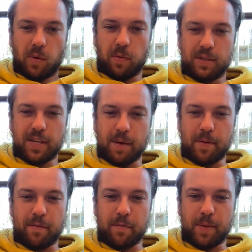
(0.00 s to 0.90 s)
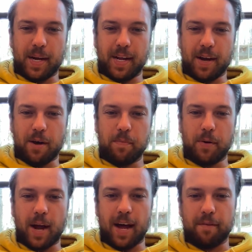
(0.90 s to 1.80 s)
What's up, everybody? I hope
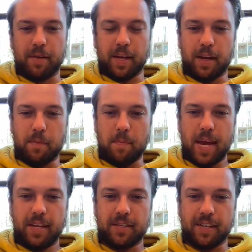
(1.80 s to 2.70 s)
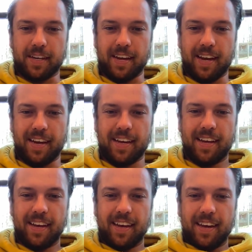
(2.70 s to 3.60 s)
you're having an amazing day.
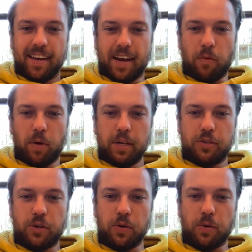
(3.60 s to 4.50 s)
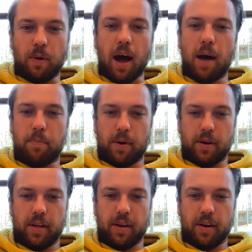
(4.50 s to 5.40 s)
I wanted to hop
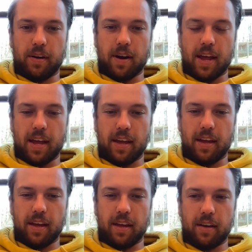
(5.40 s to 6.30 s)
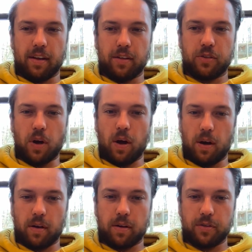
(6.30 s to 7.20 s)
on here and
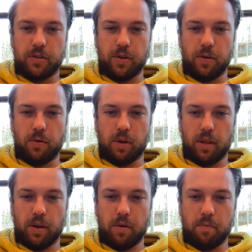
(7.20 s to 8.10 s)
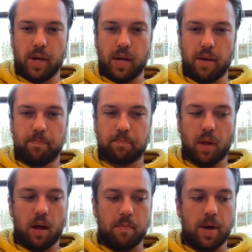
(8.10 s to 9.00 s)
talk to you a little bit
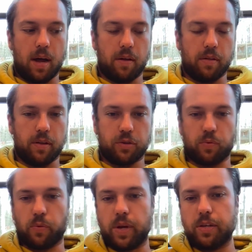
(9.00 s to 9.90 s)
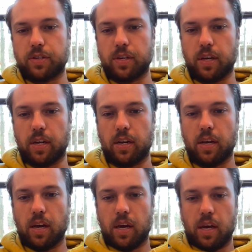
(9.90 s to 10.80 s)
about this recent
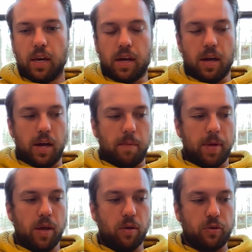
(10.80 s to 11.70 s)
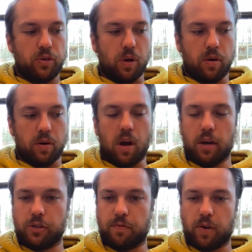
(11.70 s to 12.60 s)
um, Hillsong
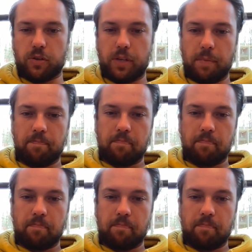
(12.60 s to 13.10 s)
controversy.